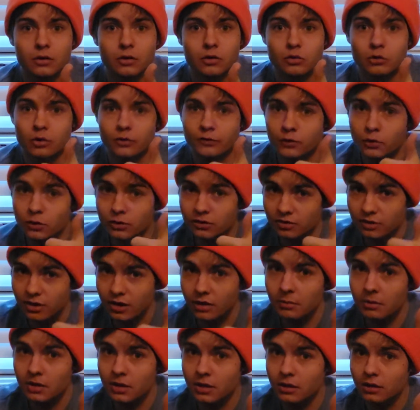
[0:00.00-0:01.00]
So if you can
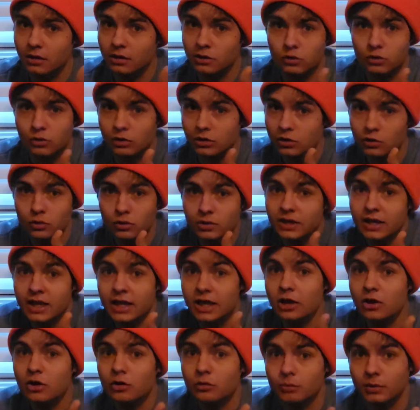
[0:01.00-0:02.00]
see me and you can
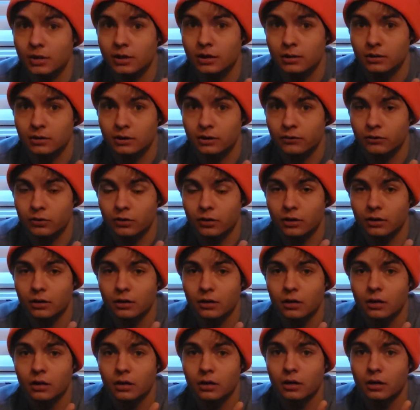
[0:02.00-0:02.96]
hear me and everything,